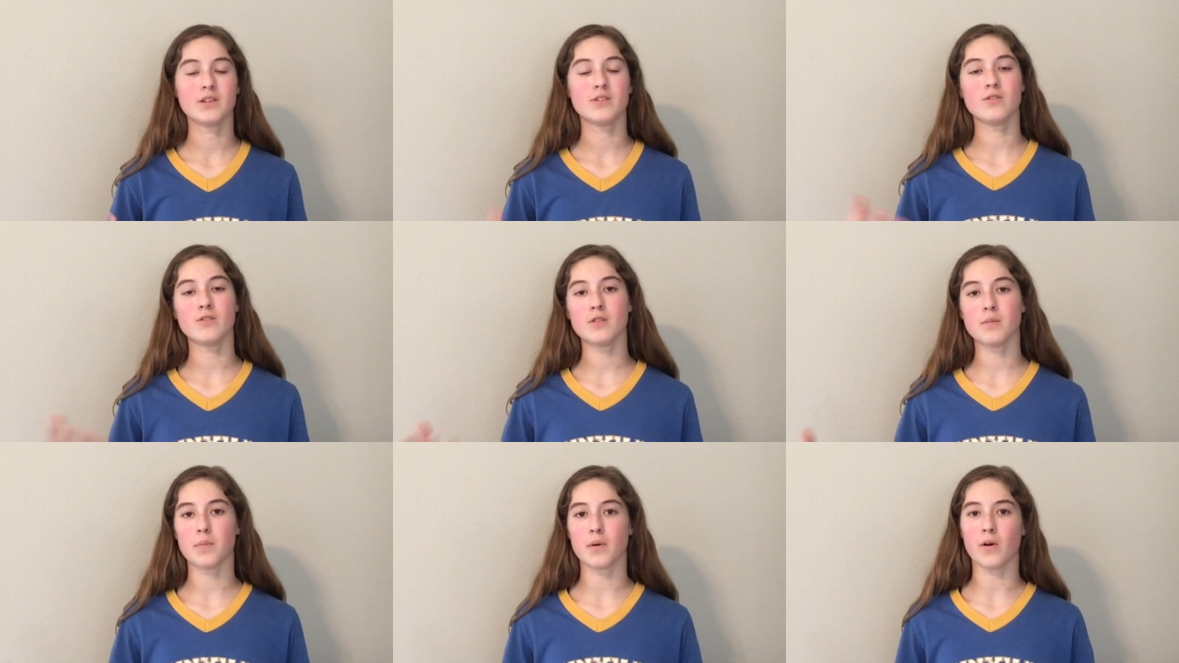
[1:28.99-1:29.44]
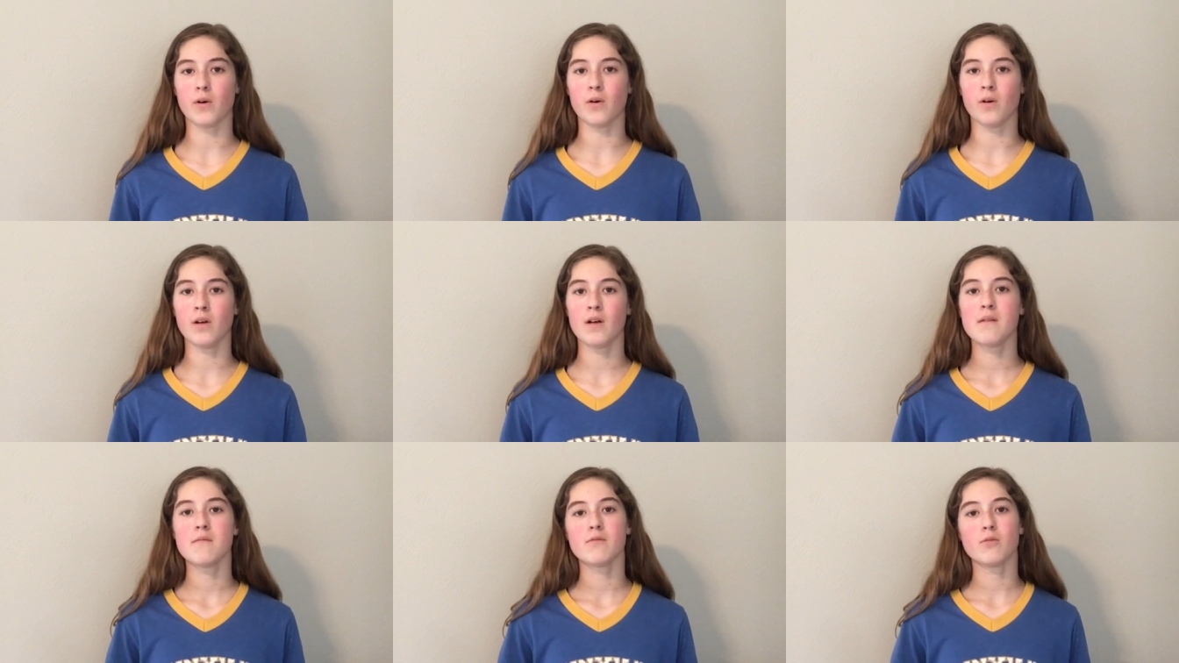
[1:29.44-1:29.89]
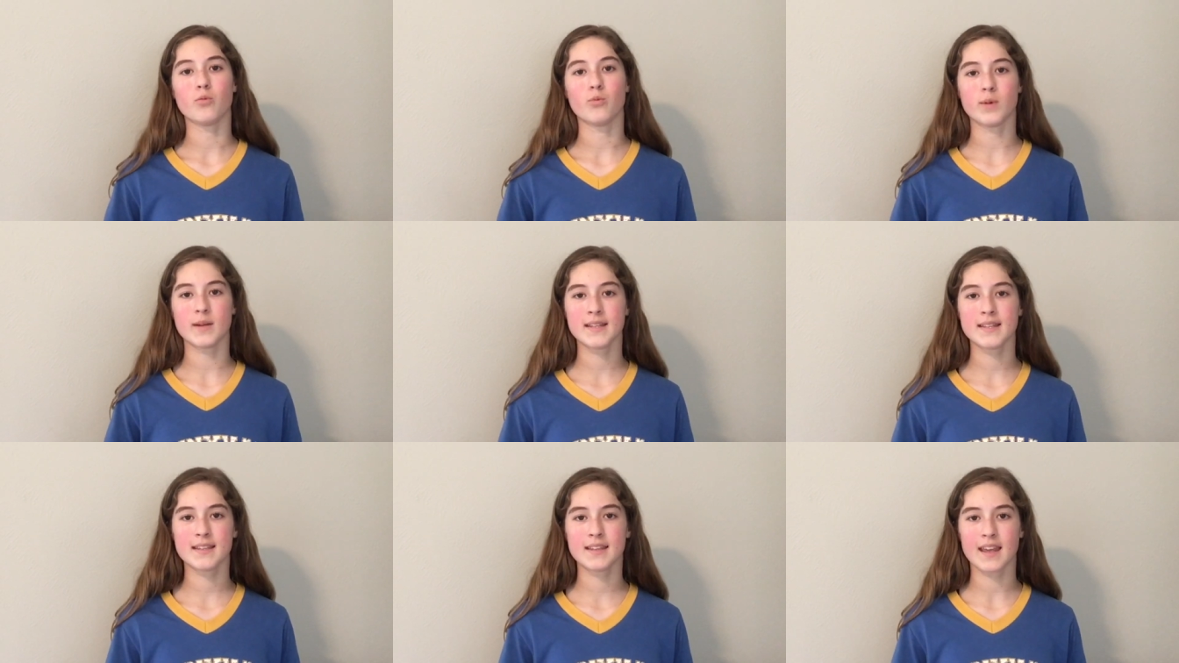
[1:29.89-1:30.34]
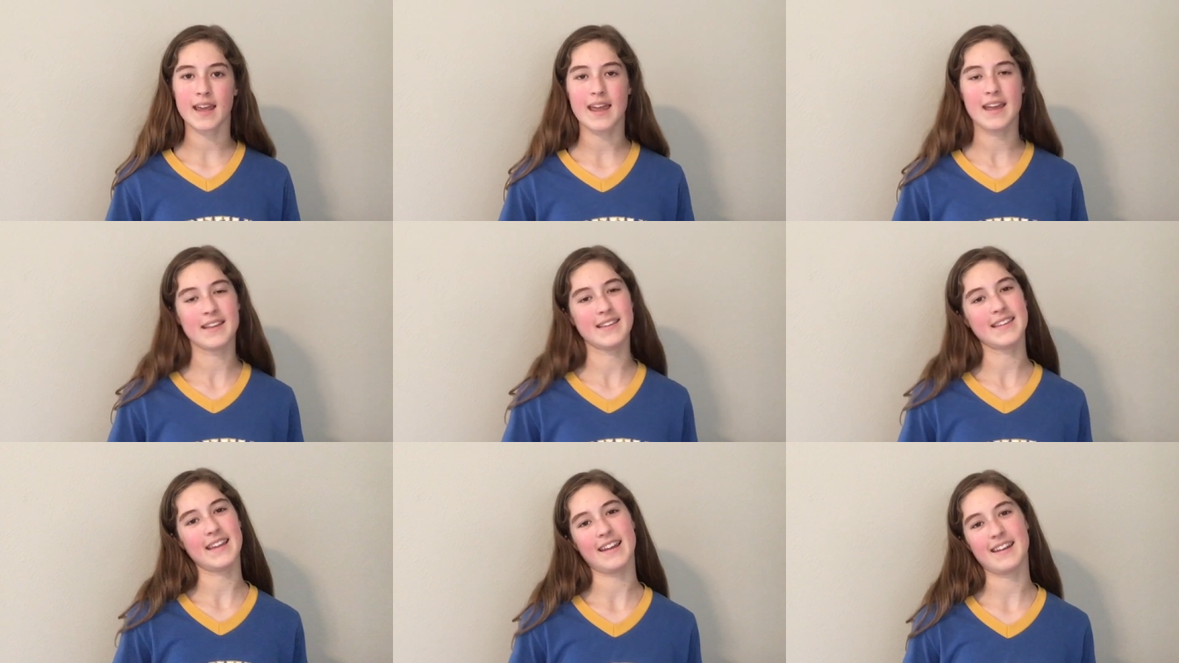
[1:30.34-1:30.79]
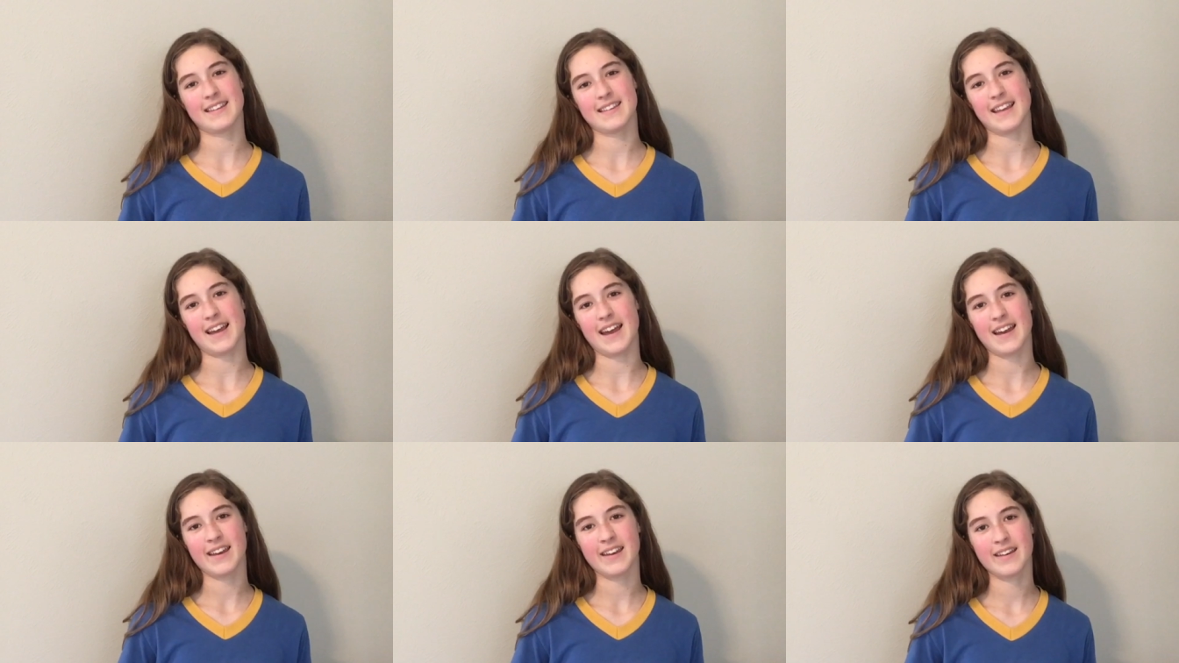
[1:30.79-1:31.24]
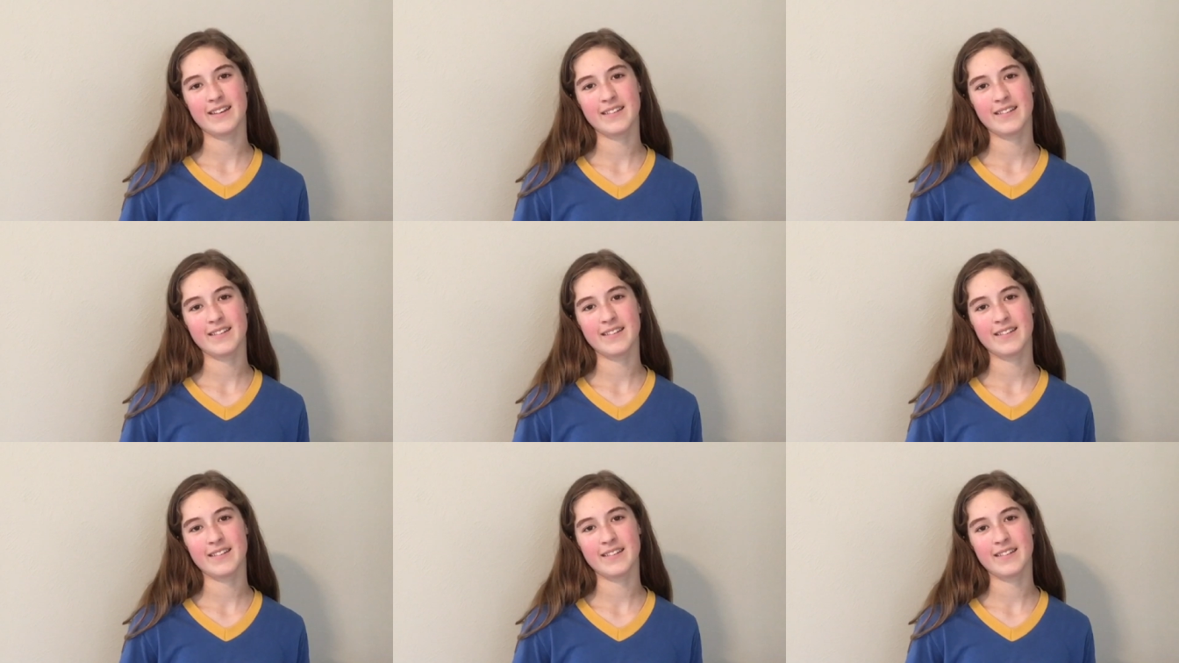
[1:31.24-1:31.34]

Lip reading: to the bowl, whisk, and set aside.